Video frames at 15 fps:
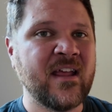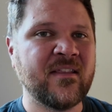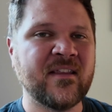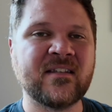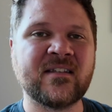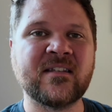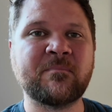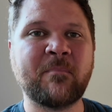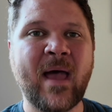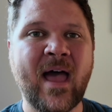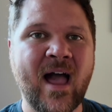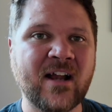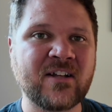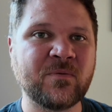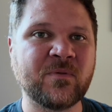This is
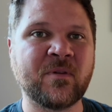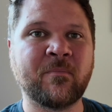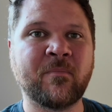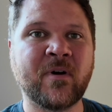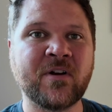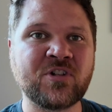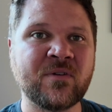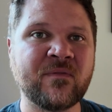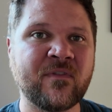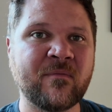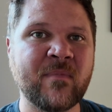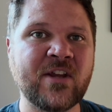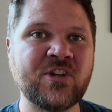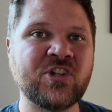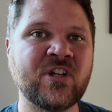packed with a bunch of
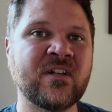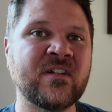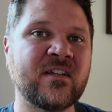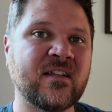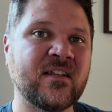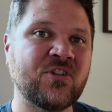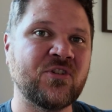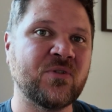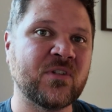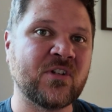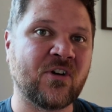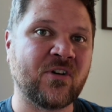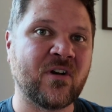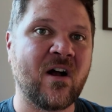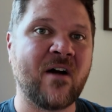information to get you
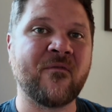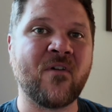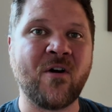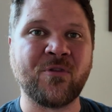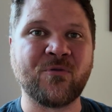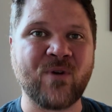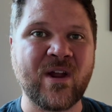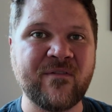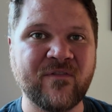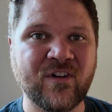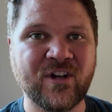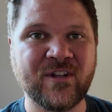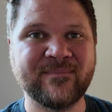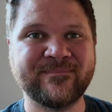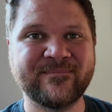started off on the right
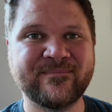foot.